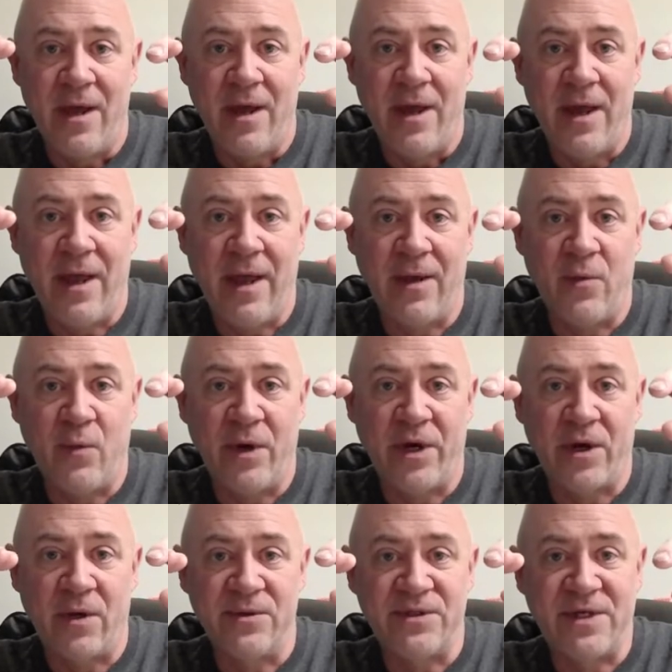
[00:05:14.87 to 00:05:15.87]
And when it
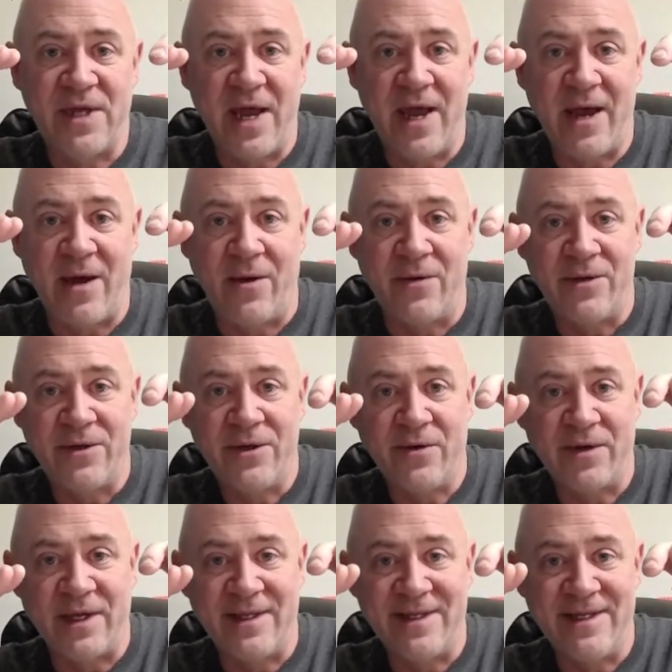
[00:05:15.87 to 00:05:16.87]
goes down, you'll
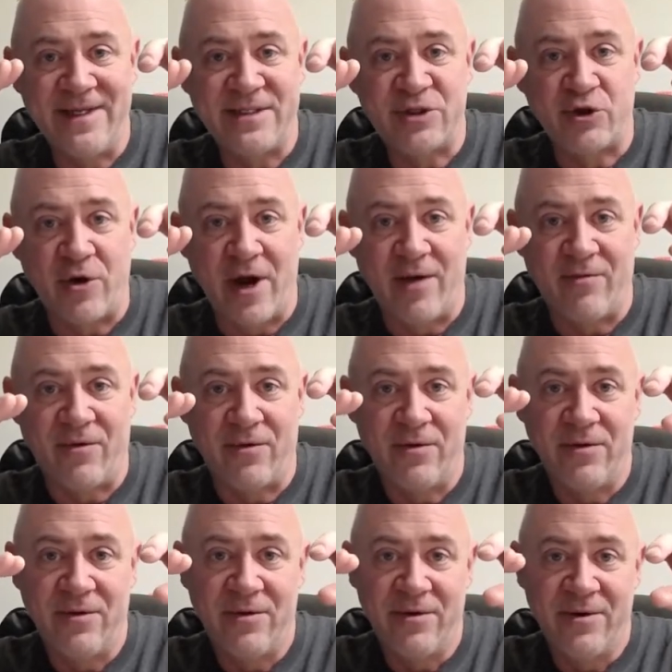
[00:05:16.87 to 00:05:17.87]
get least travel.
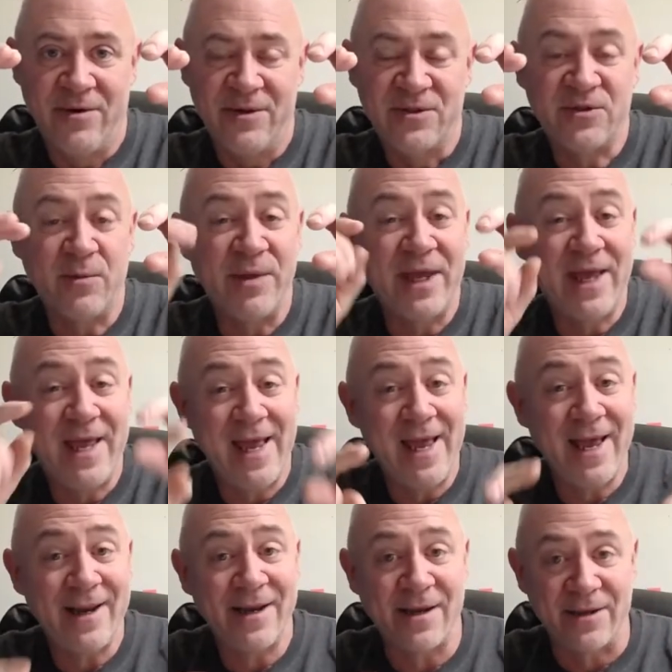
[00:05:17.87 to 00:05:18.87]
So
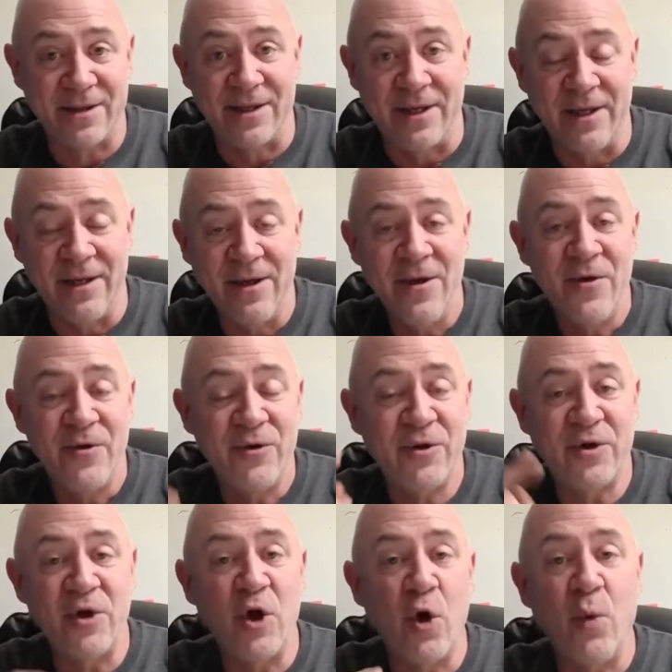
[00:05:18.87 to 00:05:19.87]
mechanically, you
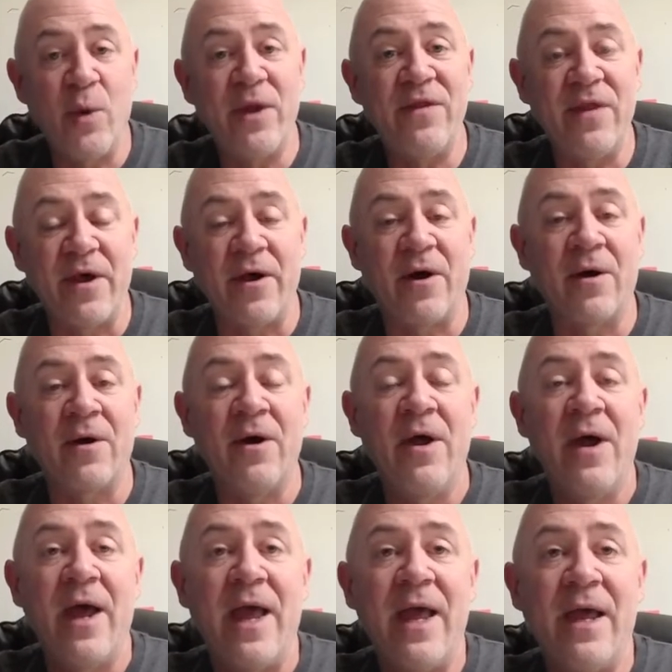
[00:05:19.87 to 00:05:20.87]
can go in there
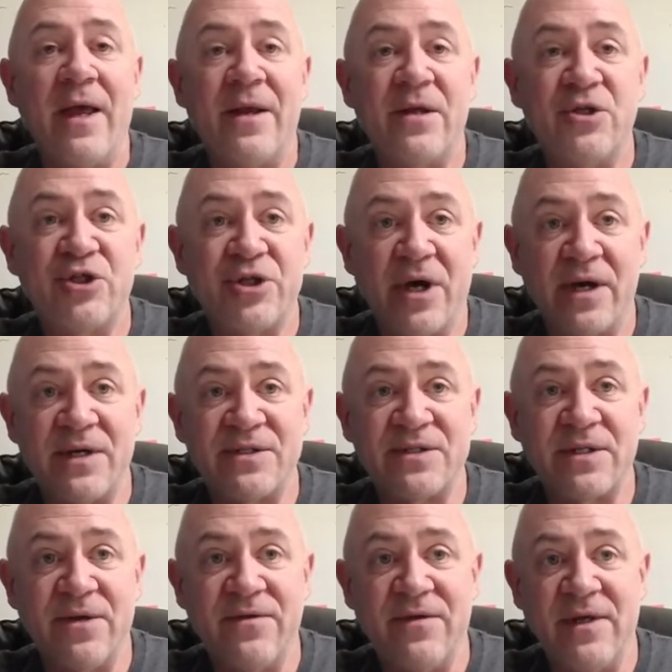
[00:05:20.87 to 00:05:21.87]
and
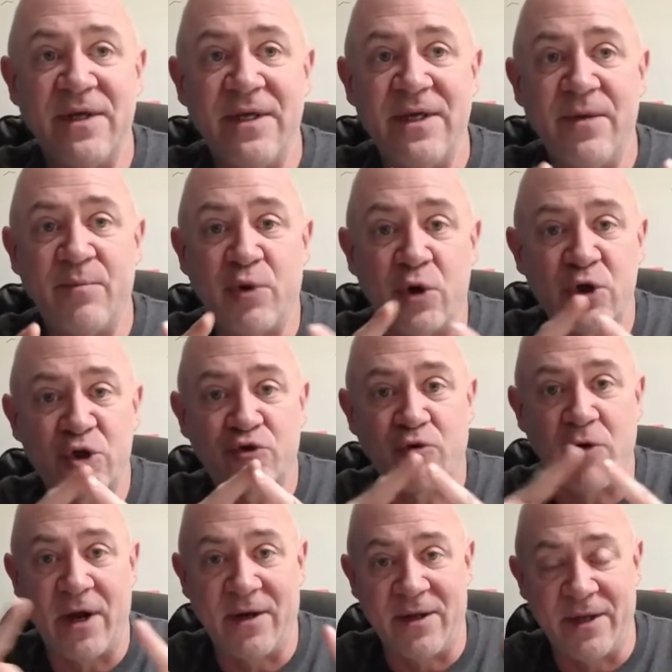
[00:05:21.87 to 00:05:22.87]
adjust the push
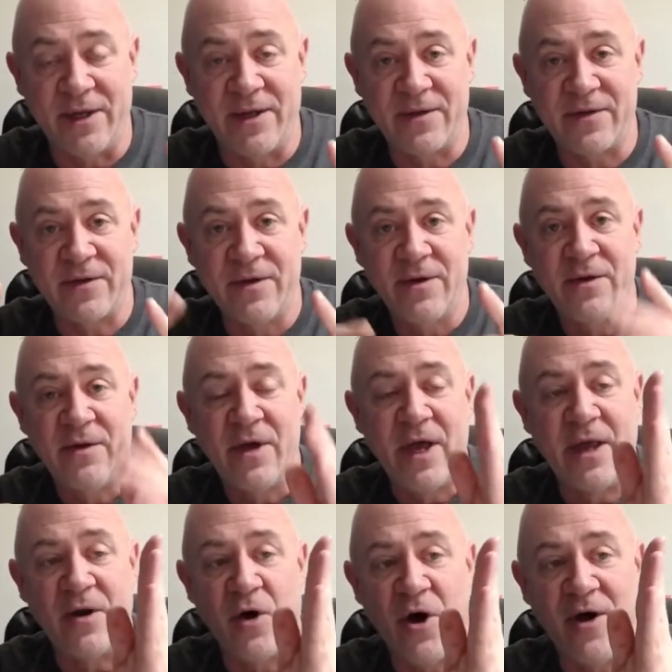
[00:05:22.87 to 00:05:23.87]
rod length
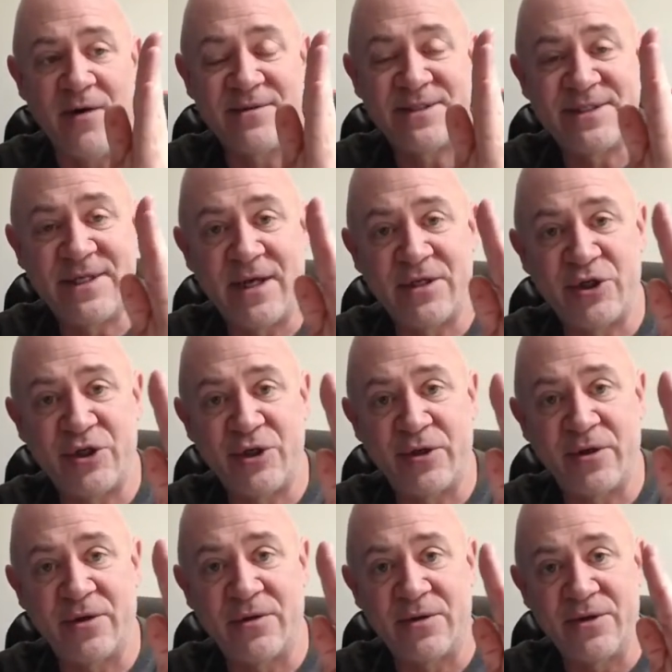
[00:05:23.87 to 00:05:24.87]
and offset
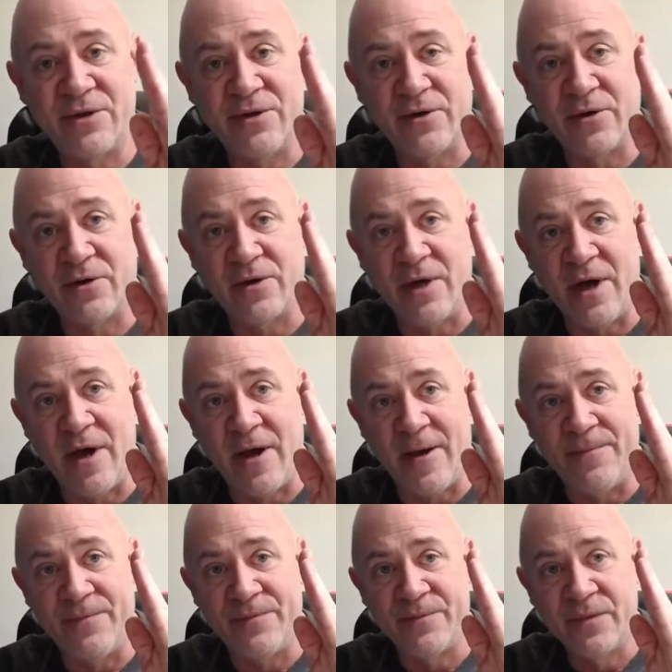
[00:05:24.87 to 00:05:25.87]
your, your
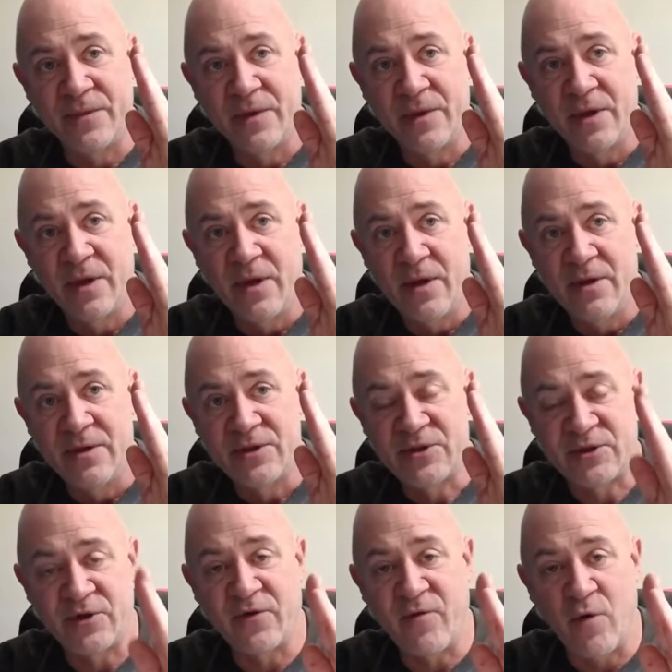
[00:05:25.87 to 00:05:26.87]
um,
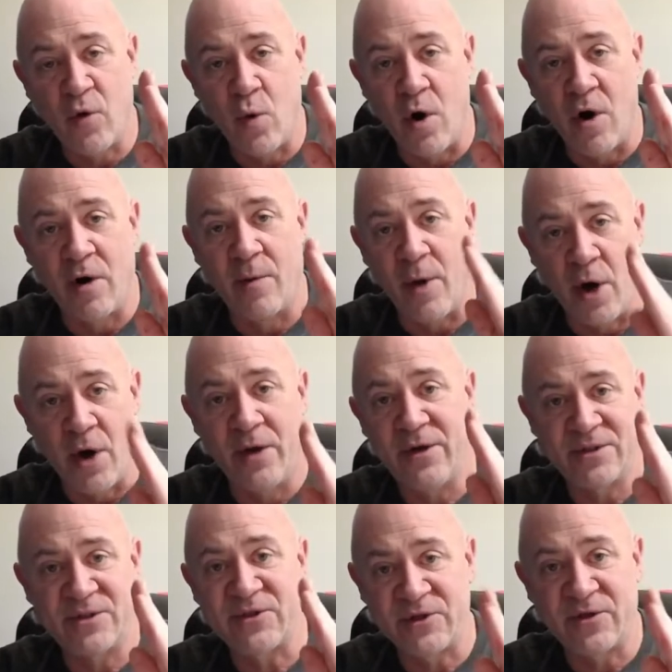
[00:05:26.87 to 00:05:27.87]
servo arm on
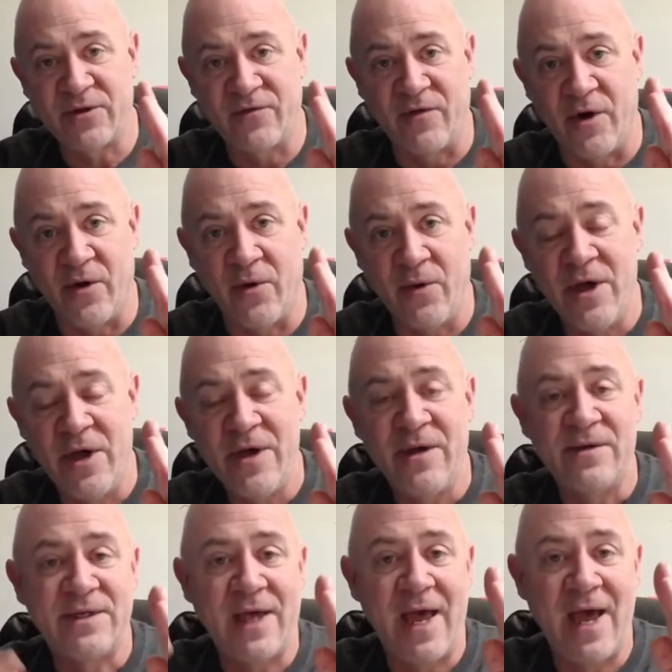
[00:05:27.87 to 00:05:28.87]
your servo
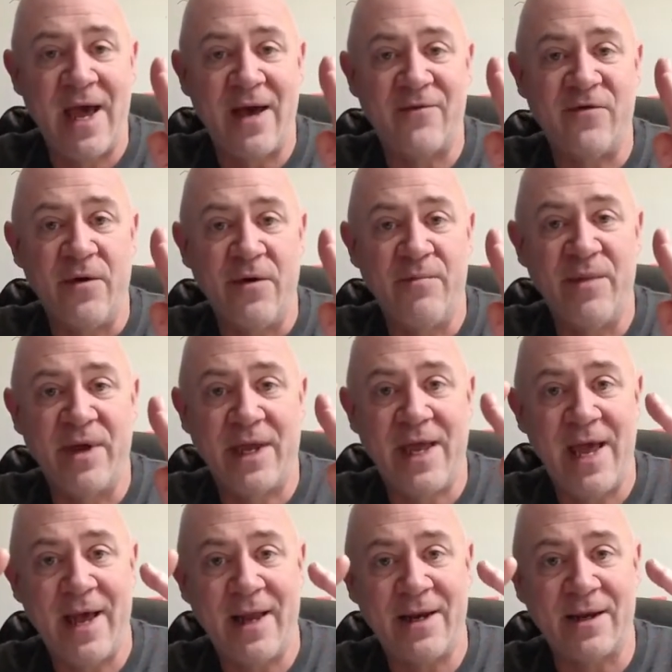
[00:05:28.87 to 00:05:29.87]
to have
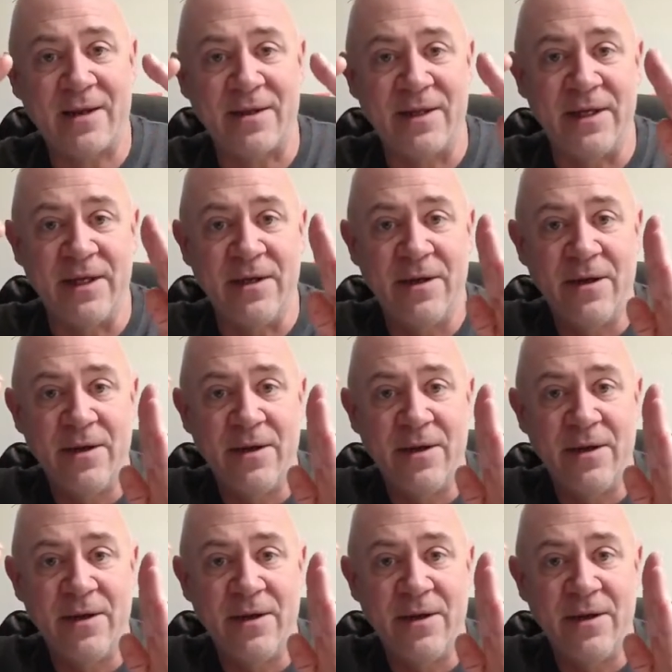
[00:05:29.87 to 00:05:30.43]
mechanically